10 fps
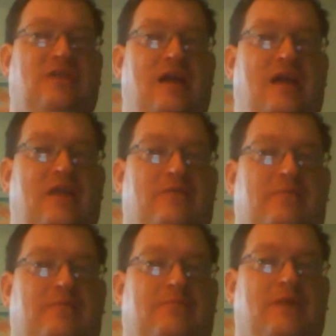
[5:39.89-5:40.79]
and the
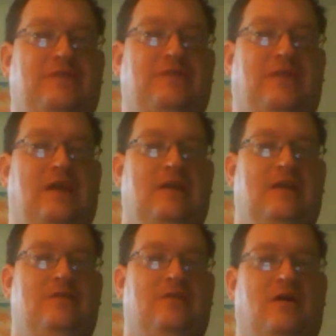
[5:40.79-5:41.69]
rest of the
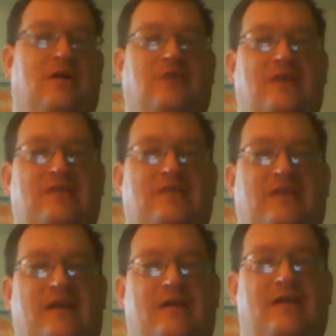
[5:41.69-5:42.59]
kids are trying to
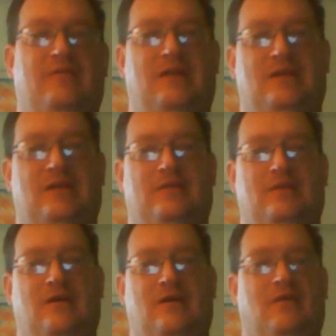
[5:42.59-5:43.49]
figure out who it is,
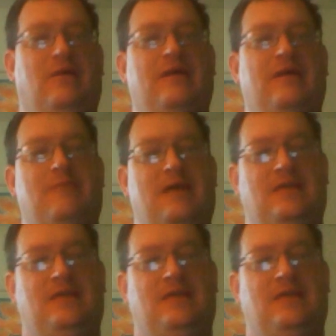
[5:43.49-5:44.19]
where he went,